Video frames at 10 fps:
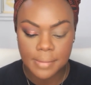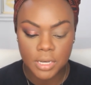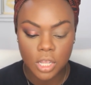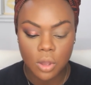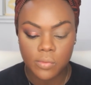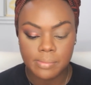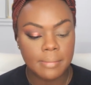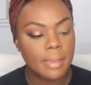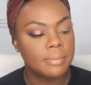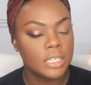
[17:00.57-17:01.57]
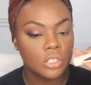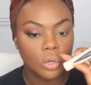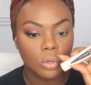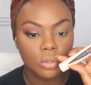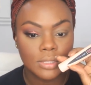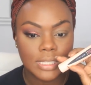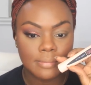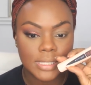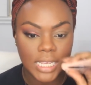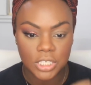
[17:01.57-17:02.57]
I'm gonna go with my Maybelline Total
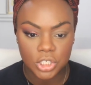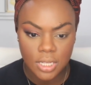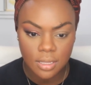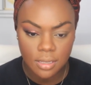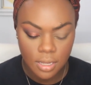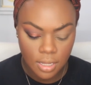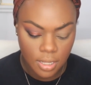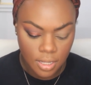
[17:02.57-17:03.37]
Temptation.